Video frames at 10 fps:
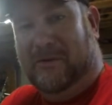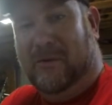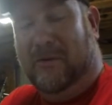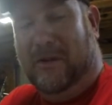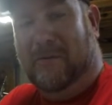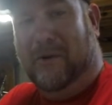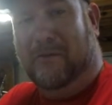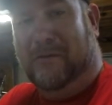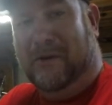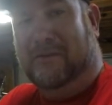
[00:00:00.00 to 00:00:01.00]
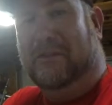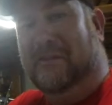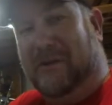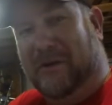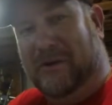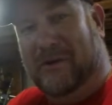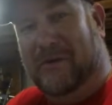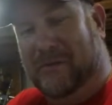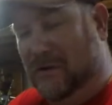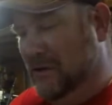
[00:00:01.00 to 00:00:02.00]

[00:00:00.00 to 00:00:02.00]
restore default function is going to do for